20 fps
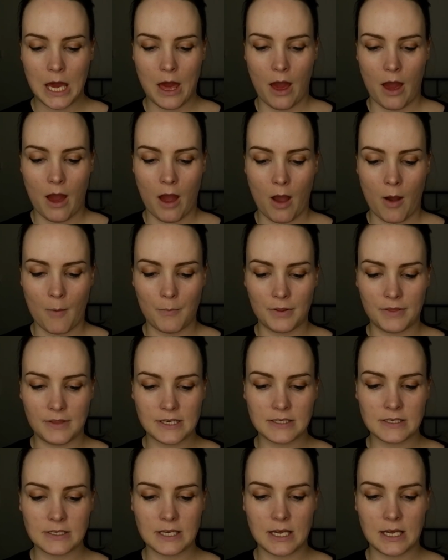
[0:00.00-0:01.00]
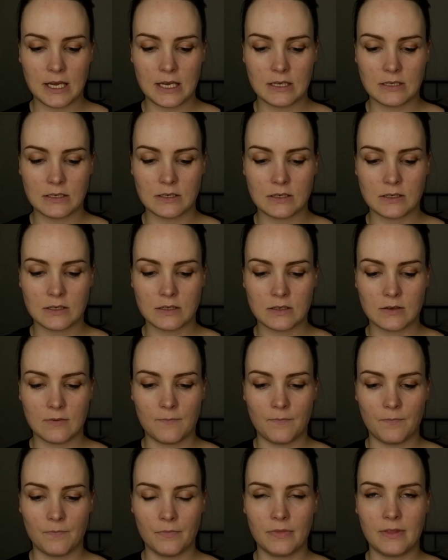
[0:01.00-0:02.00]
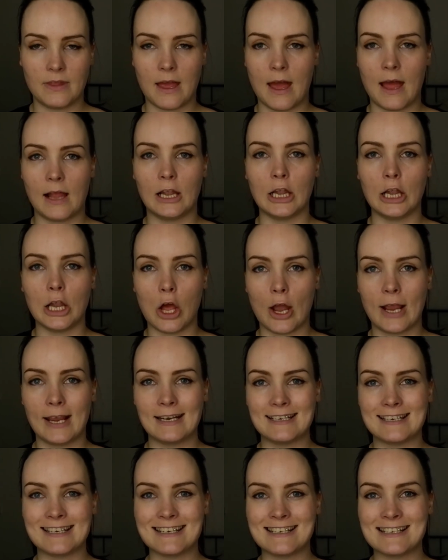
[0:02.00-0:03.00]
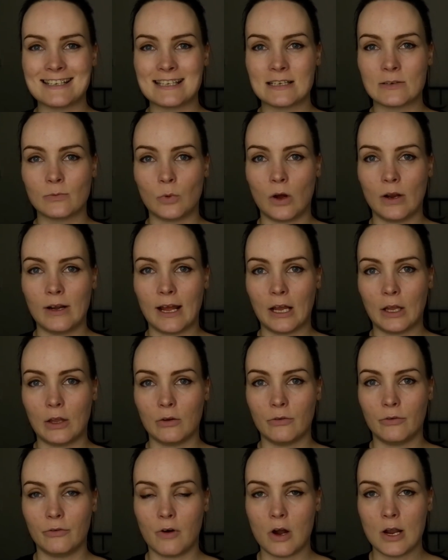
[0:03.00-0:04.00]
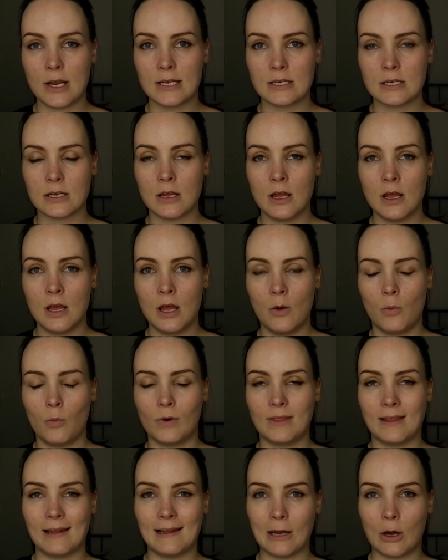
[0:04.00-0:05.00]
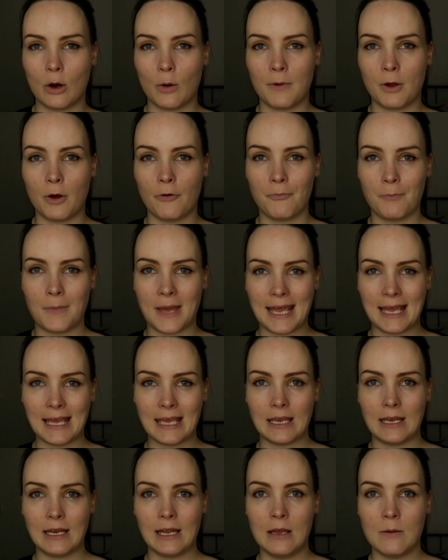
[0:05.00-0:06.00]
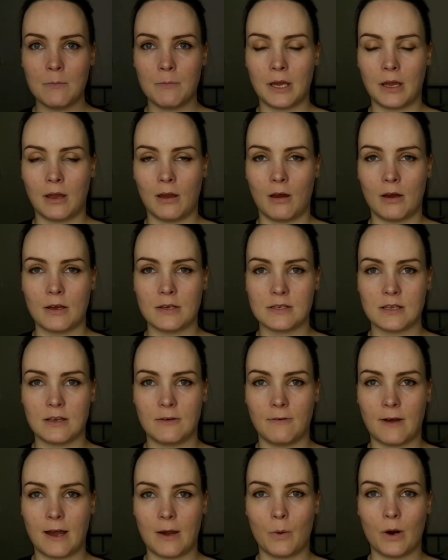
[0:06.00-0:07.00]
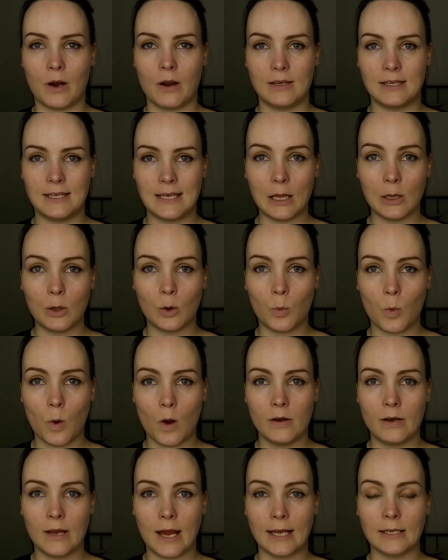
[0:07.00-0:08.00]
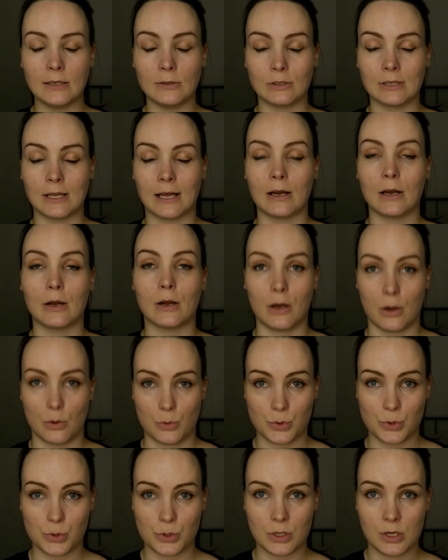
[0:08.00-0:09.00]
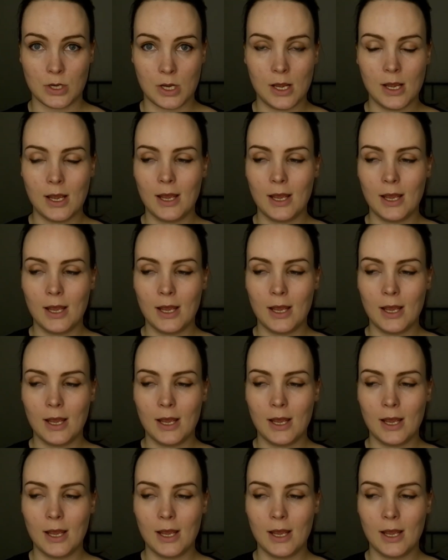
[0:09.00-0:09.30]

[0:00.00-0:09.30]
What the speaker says: But this is the lightest one I could find with a little bit of pink in it, because if I wear a yellow one I look like a ghost.